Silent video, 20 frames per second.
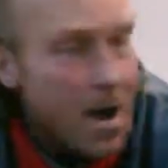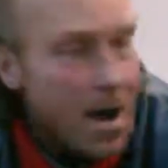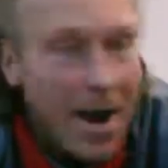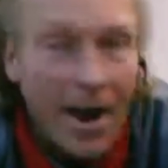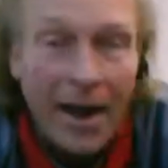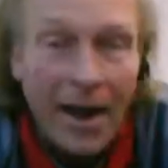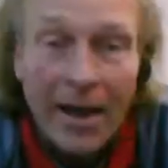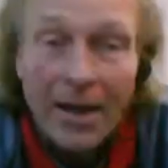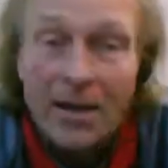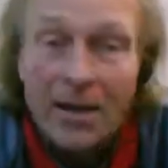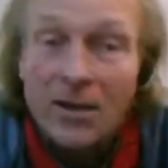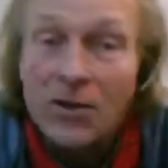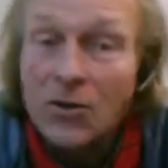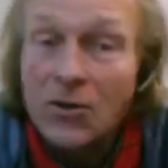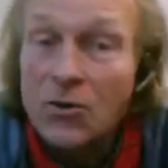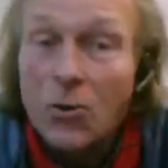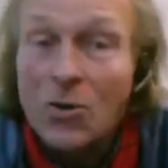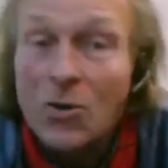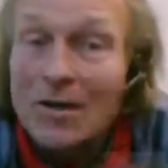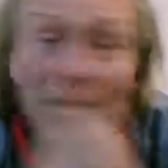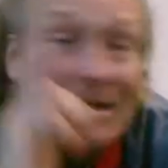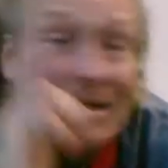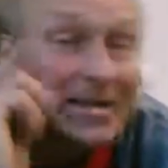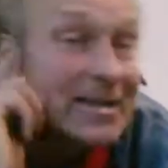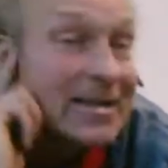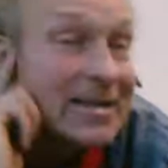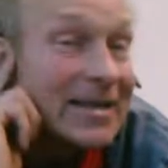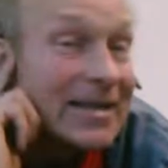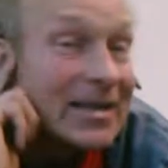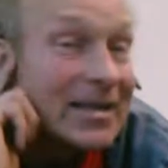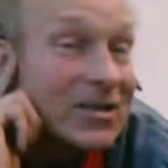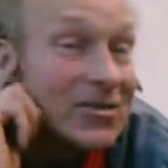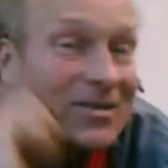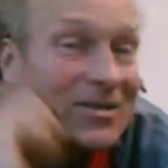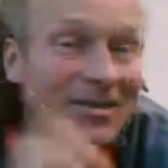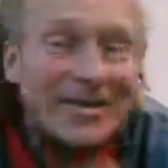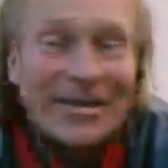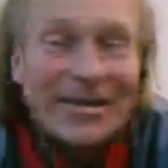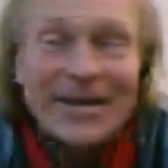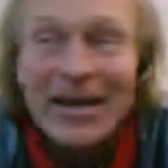And you're listening, you
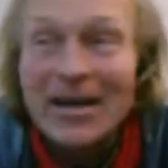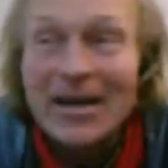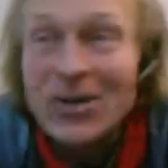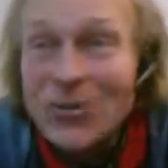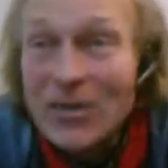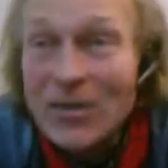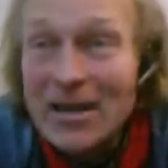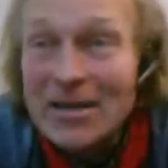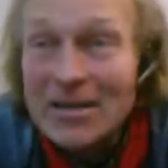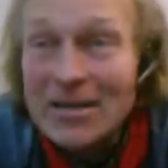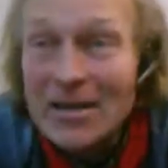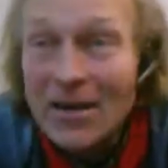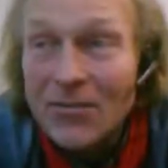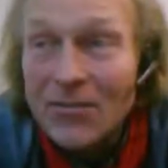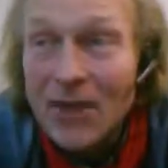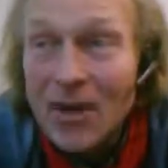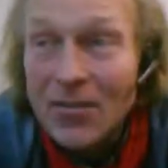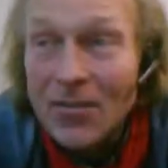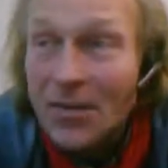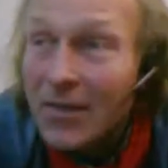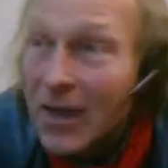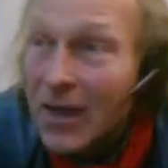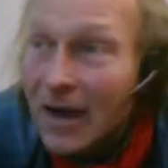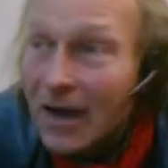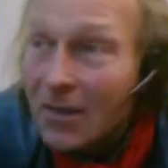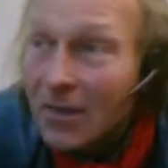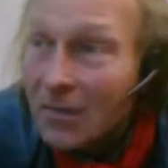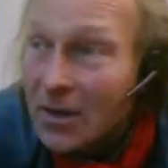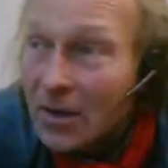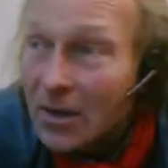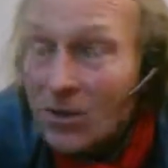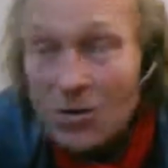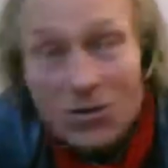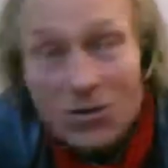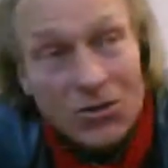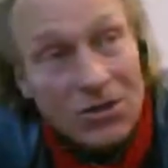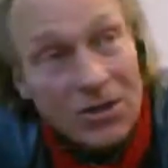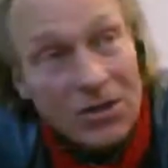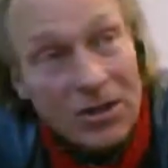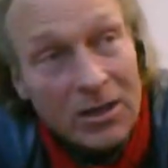see, and you pick stuff up, and then,
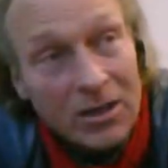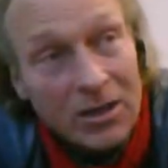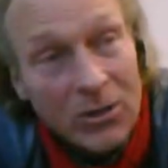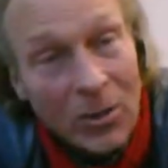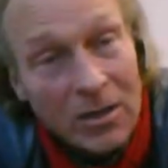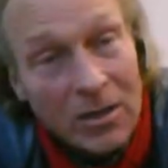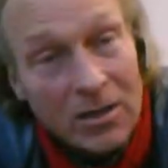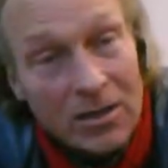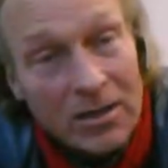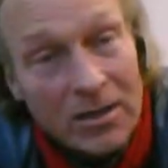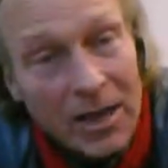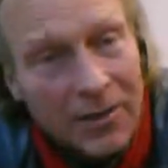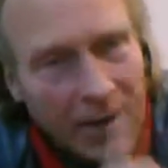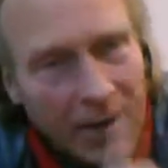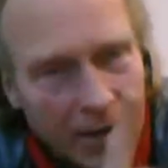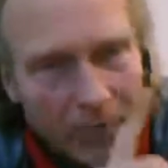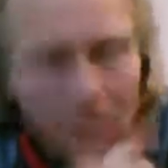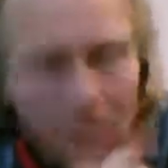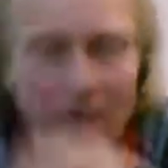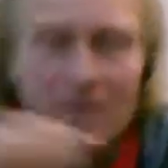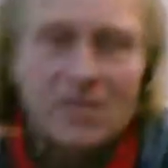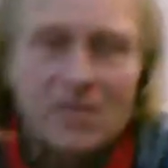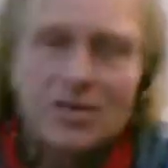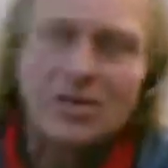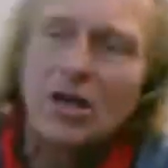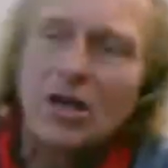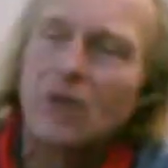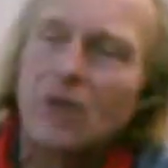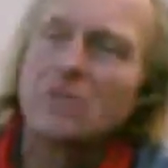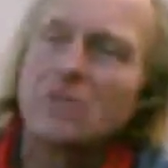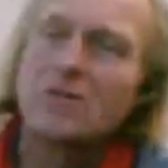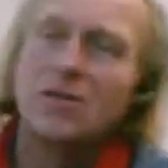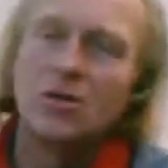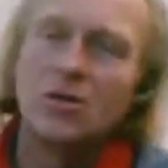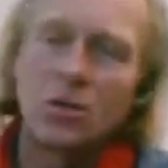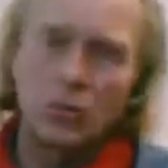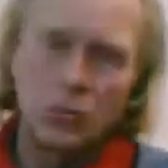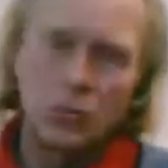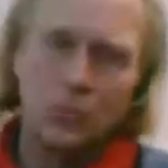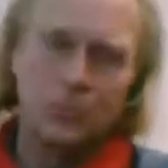because you understand, the other place to go is the
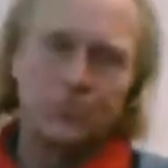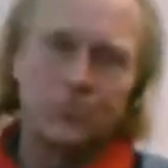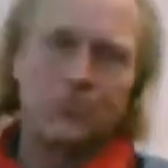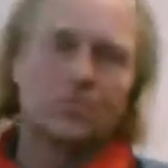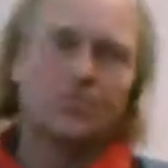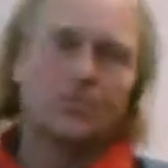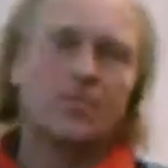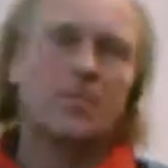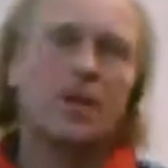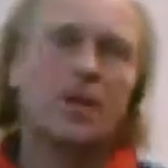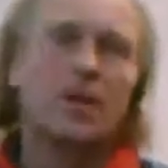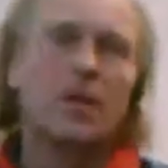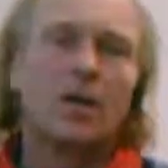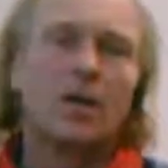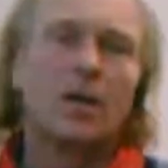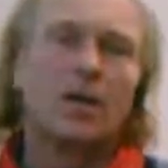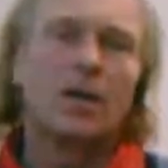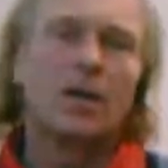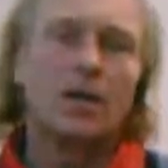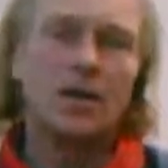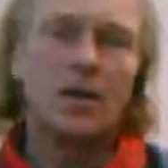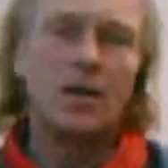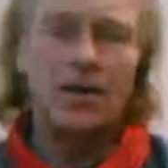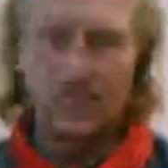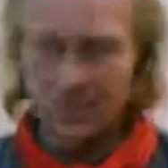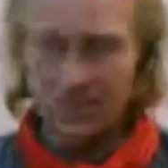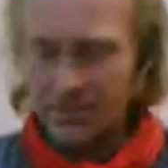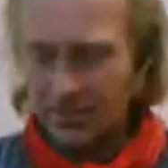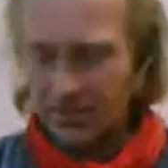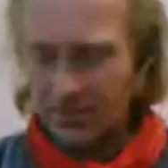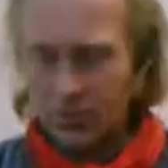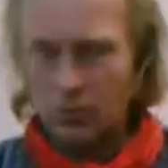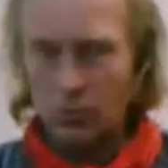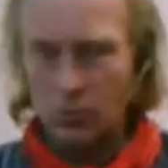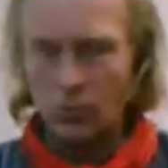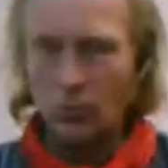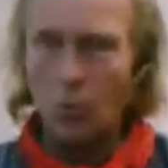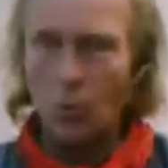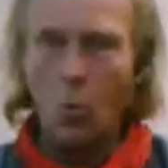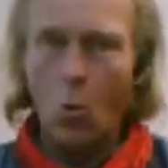loo. The cleaners in the
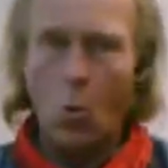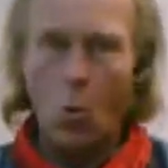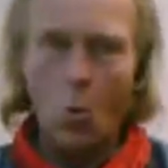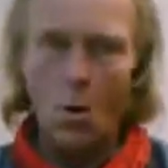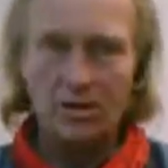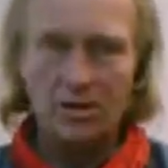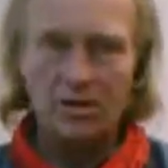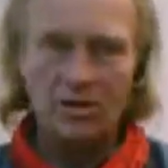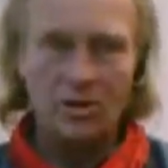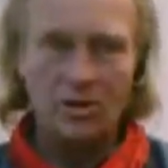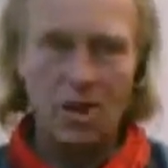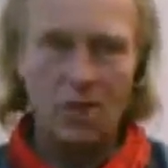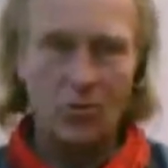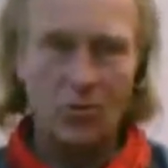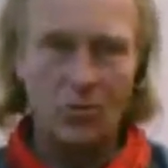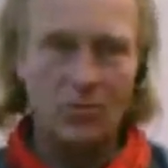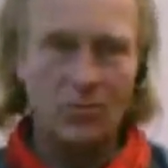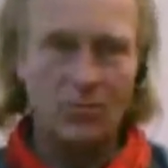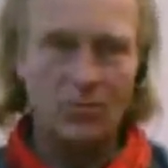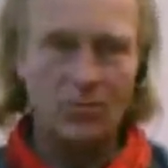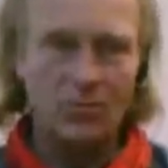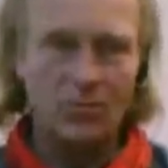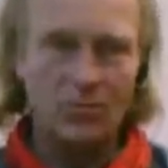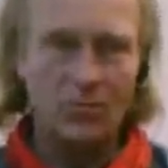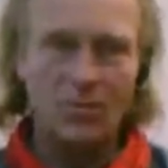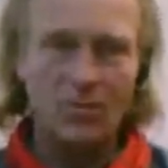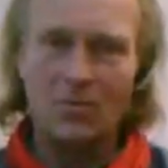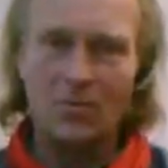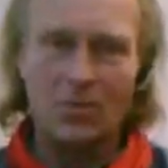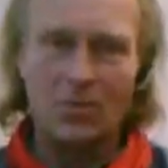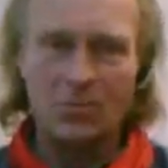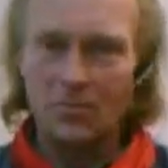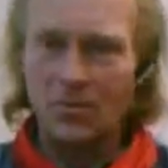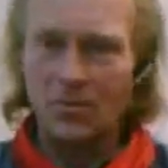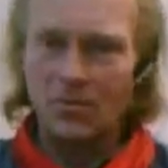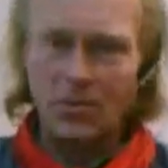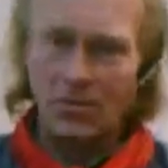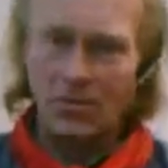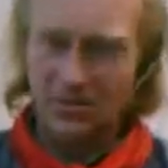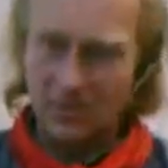loo always know what
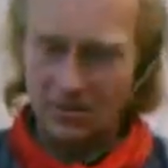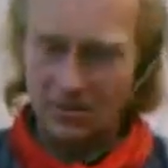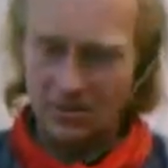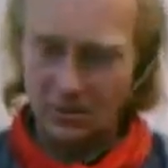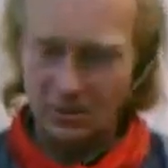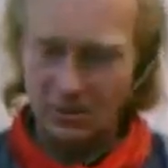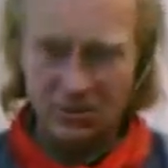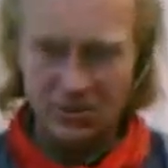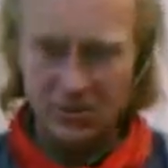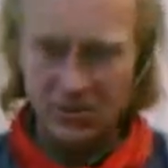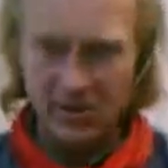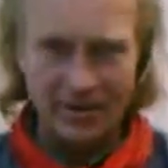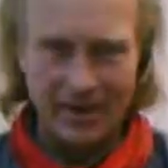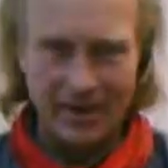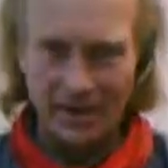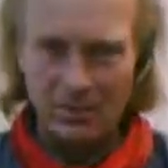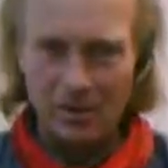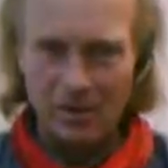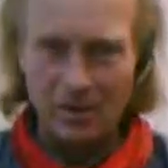the big decisions are going down.